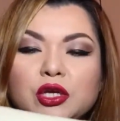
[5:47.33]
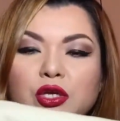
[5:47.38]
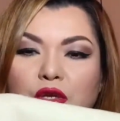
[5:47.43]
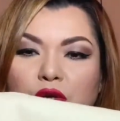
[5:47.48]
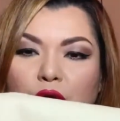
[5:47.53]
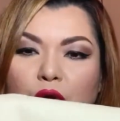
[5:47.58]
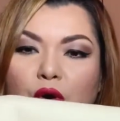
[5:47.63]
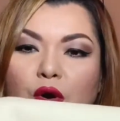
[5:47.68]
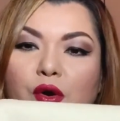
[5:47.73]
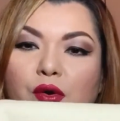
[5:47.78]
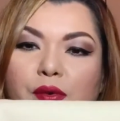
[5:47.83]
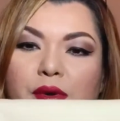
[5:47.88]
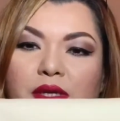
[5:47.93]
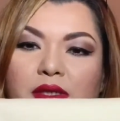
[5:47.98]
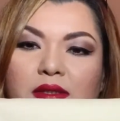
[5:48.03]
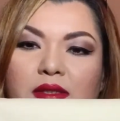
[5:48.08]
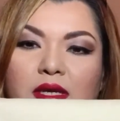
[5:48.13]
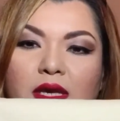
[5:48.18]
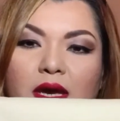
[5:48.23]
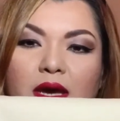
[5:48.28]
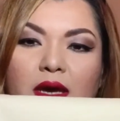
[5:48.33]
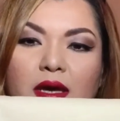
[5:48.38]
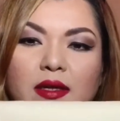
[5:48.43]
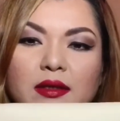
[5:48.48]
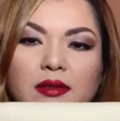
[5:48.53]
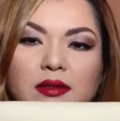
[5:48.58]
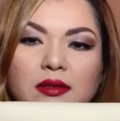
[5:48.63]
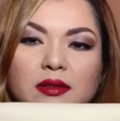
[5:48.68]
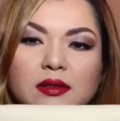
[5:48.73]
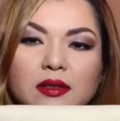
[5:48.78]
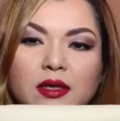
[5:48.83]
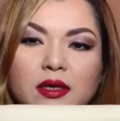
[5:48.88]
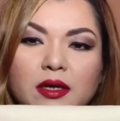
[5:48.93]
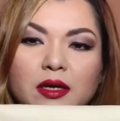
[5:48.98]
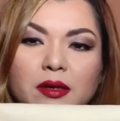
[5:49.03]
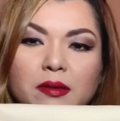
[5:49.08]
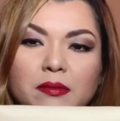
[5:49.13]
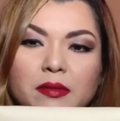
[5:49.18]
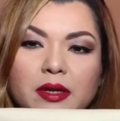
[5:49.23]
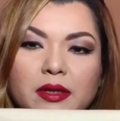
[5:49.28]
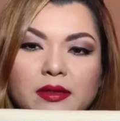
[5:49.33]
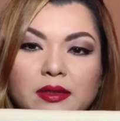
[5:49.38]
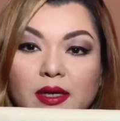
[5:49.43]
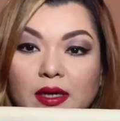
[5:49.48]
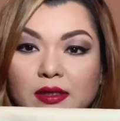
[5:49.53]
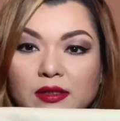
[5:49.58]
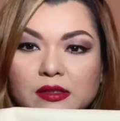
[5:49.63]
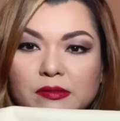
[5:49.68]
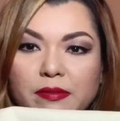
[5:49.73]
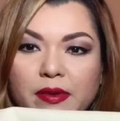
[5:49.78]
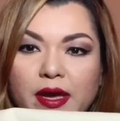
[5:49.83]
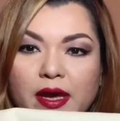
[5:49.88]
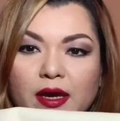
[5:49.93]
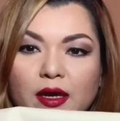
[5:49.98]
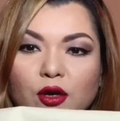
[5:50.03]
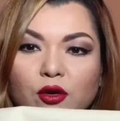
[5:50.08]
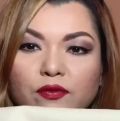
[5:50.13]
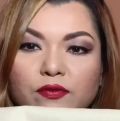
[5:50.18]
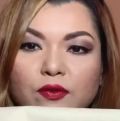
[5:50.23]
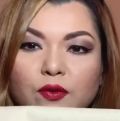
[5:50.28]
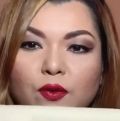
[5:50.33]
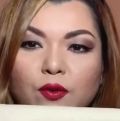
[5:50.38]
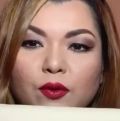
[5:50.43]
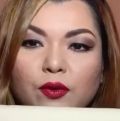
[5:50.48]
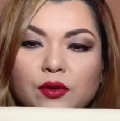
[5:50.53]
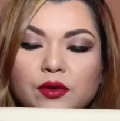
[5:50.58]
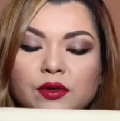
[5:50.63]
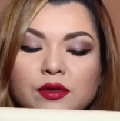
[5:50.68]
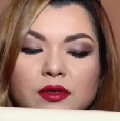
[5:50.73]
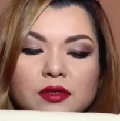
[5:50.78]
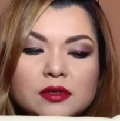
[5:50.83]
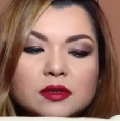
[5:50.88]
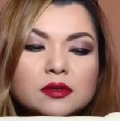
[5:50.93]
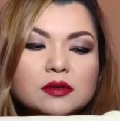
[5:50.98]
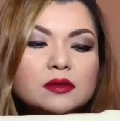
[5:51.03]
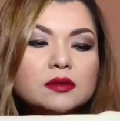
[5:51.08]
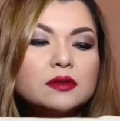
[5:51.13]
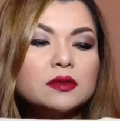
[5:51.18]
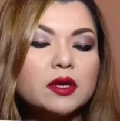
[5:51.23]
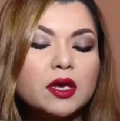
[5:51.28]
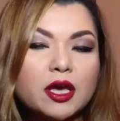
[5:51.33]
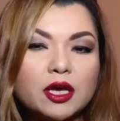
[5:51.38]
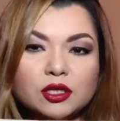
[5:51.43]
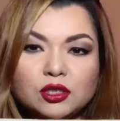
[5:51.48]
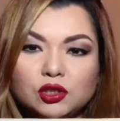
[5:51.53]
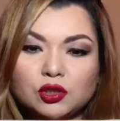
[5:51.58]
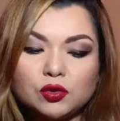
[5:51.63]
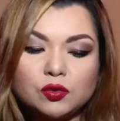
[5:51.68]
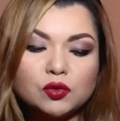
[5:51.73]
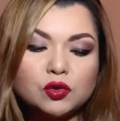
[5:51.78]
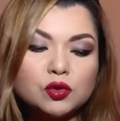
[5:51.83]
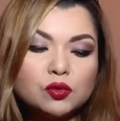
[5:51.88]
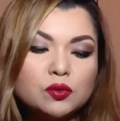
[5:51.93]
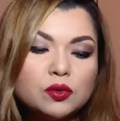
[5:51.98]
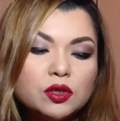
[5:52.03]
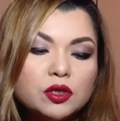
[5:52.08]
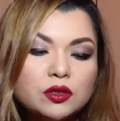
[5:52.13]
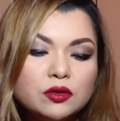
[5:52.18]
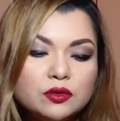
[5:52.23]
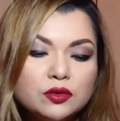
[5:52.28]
you always get a dust bag, of course, as usual.